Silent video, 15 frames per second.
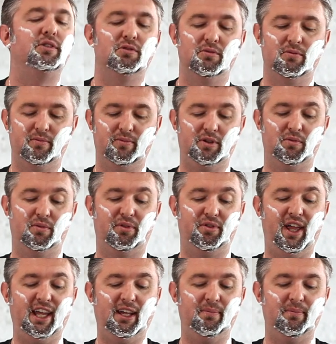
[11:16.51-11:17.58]
you'll, you will
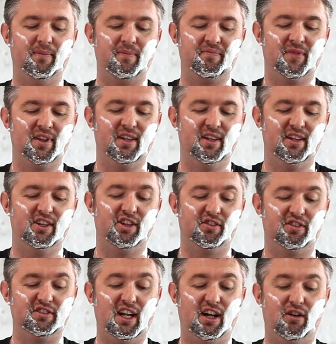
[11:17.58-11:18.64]
thank
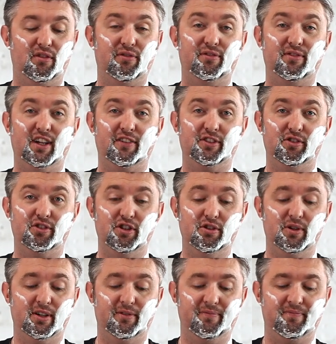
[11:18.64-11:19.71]
yourself if you do
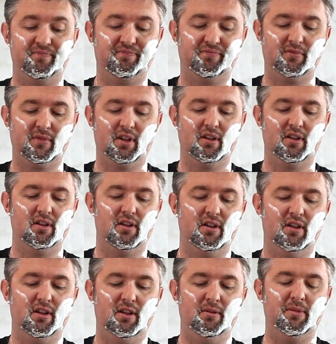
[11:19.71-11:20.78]
it
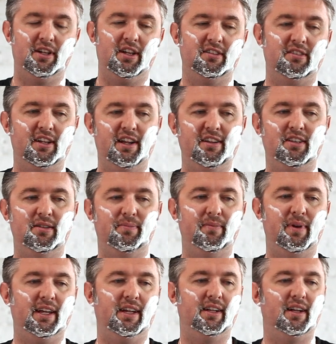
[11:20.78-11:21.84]
because it ends up
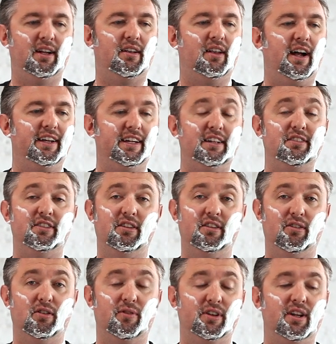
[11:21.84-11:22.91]
making it a lot
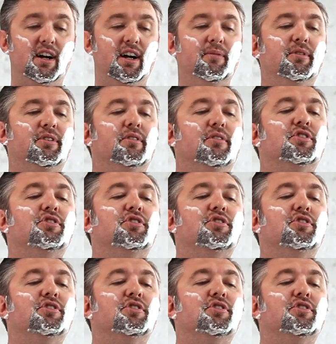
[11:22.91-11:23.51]
easier over time to